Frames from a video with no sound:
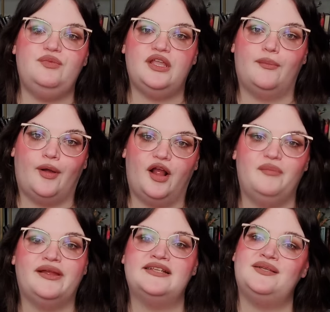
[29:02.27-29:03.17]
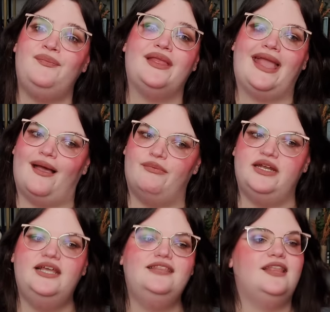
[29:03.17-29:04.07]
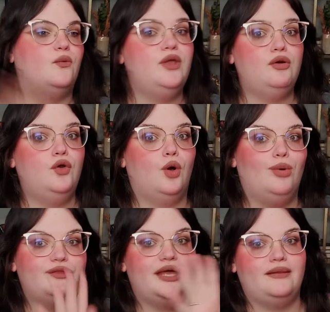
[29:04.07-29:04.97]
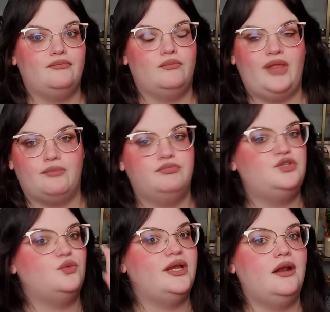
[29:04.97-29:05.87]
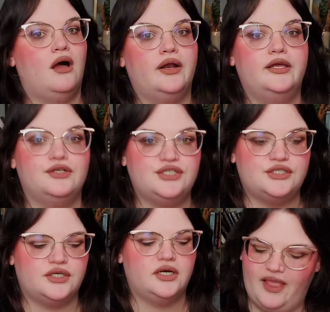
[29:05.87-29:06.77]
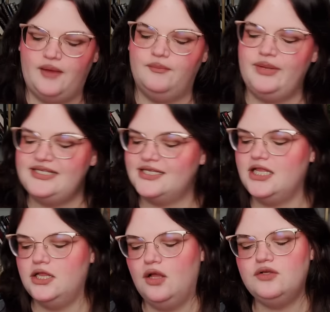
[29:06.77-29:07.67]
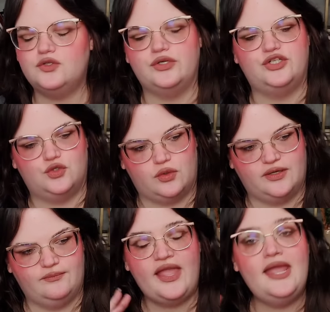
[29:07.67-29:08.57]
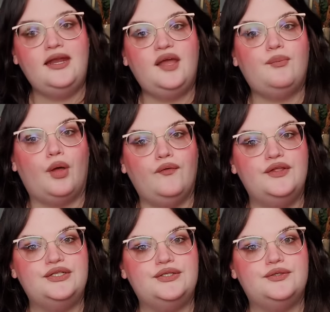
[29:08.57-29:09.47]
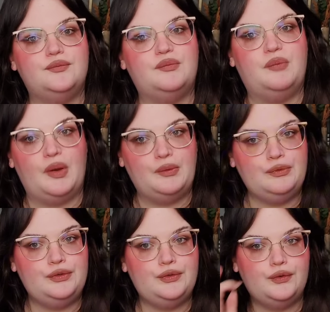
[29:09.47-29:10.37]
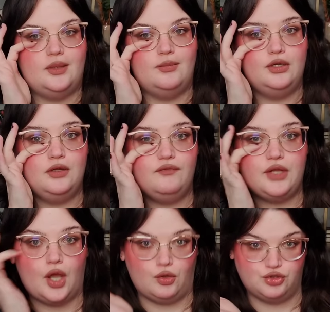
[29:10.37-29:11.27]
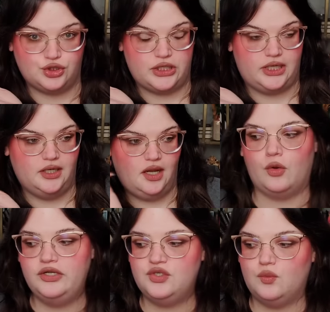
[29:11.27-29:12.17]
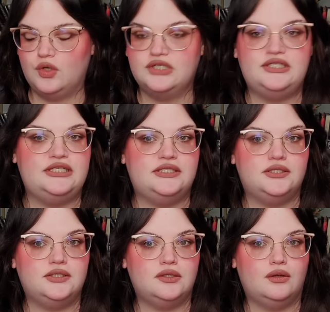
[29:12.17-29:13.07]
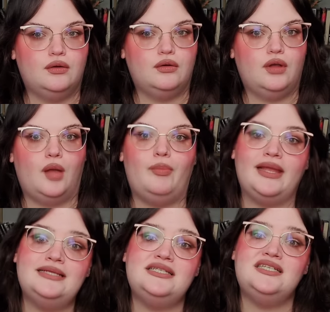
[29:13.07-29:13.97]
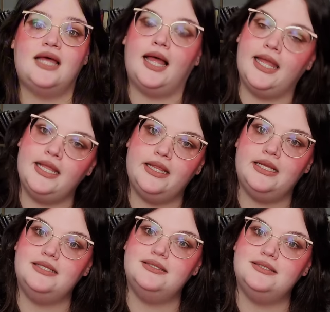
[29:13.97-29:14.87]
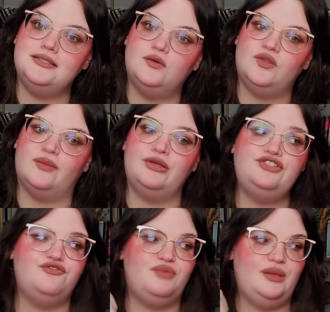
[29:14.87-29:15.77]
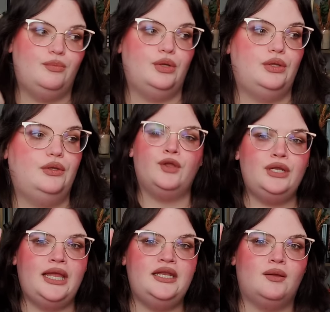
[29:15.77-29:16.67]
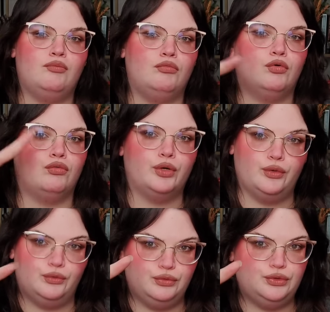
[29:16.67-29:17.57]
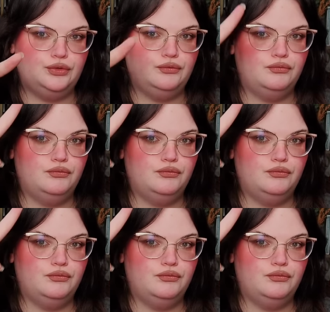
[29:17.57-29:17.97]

of being apart because something happened that we don't know about that, like between Anna and her sister. And basically, long story short, they end up on this boat in the middle of the ocean going towards this abandoned island with a bunch of people. They're gonna end up marooned